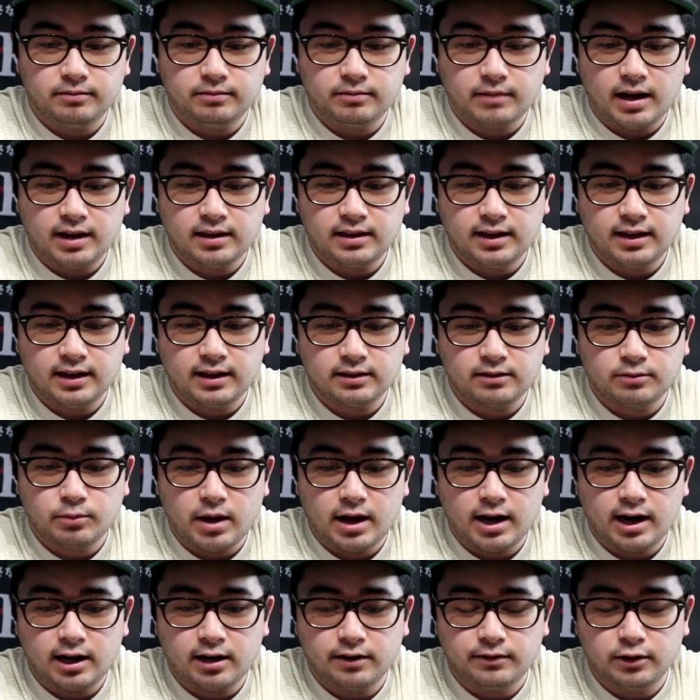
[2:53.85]
I think it's
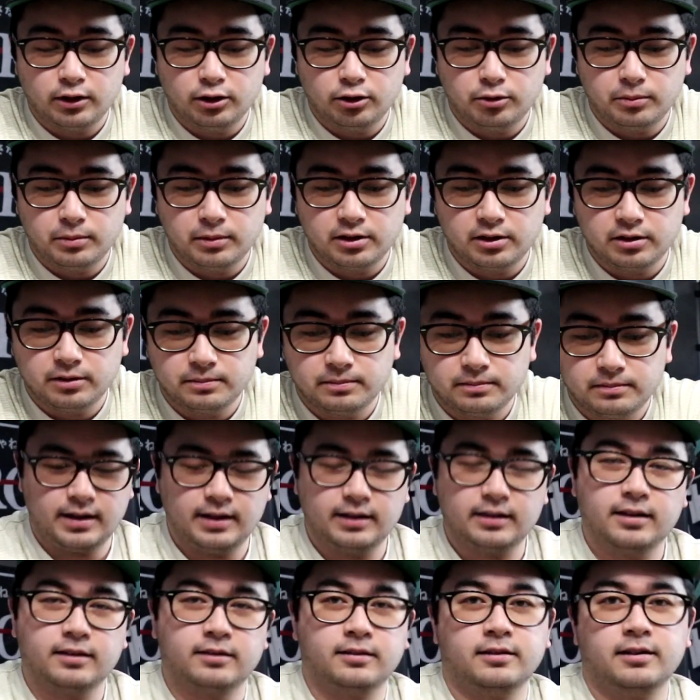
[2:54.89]
made out of aluminum, and
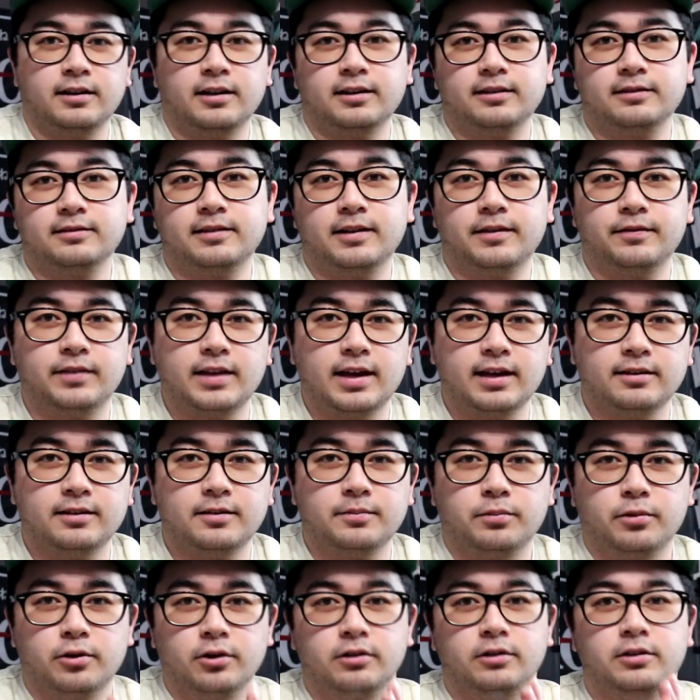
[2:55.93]
it doesn't ding. If that's
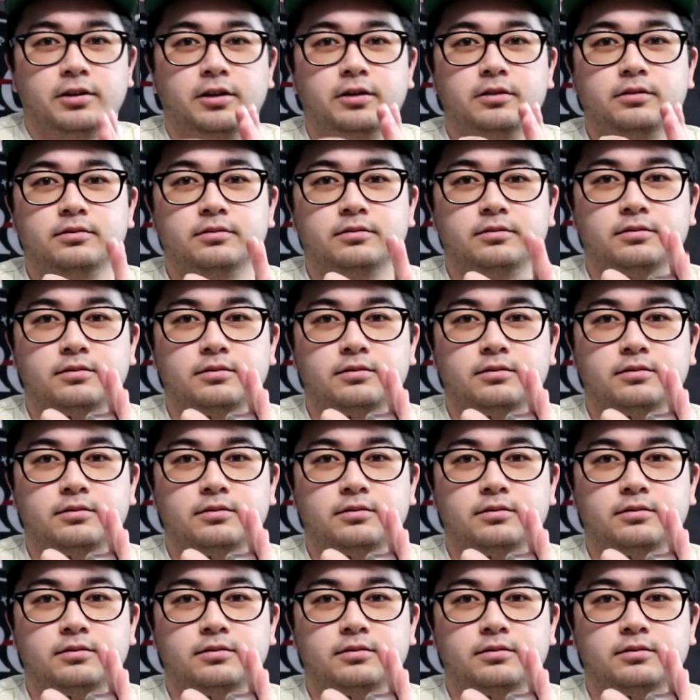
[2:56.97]
important to you,